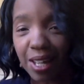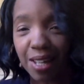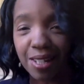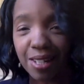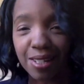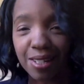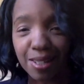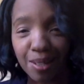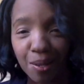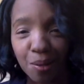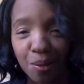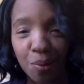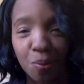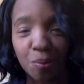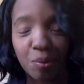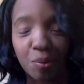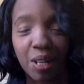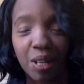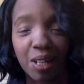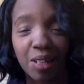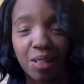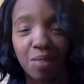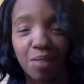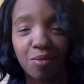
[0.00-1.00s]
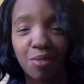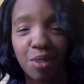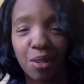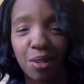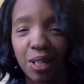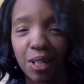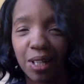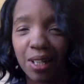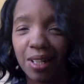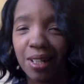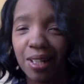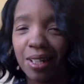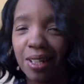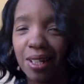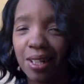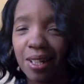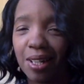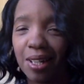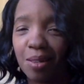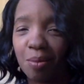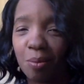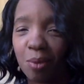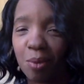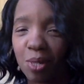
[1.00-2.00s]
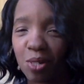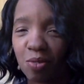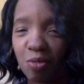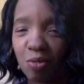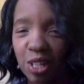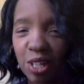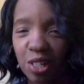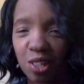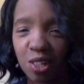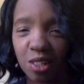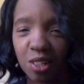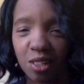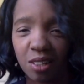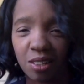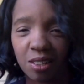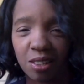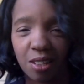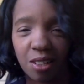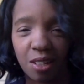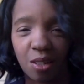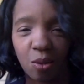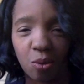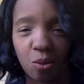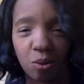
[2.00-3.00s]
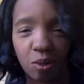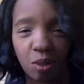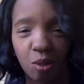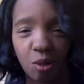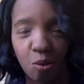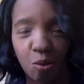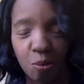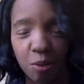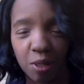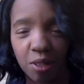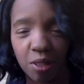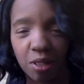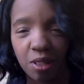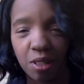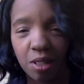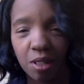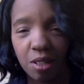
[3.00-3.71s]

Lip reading: as though they lived on an Indian reservation in Oklahoma.